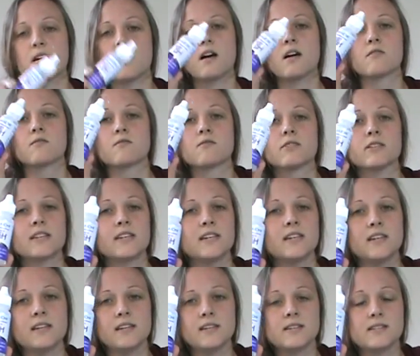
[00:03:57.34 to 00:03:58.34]
a really
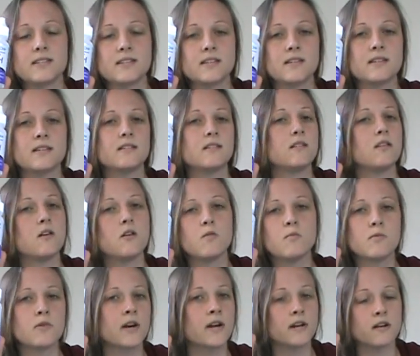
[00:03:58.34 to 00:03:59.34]
easy,
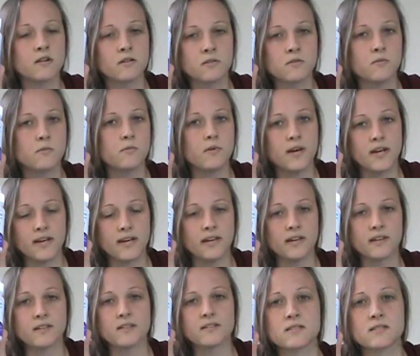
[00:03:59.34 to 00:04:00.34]
no-brainer
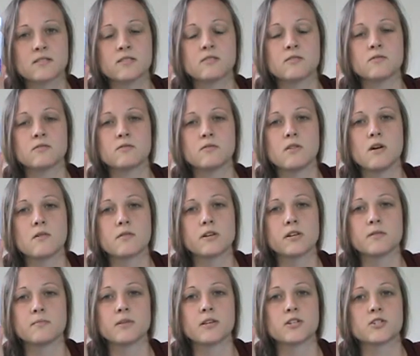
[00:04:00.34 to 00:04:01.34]
way to lower
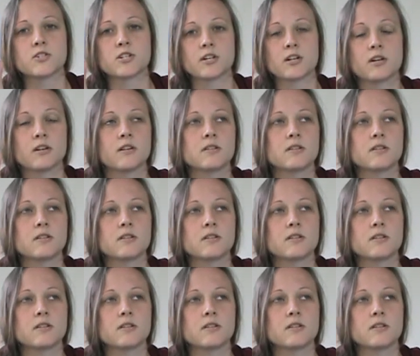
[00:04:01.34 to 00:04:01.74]
your blood sugar.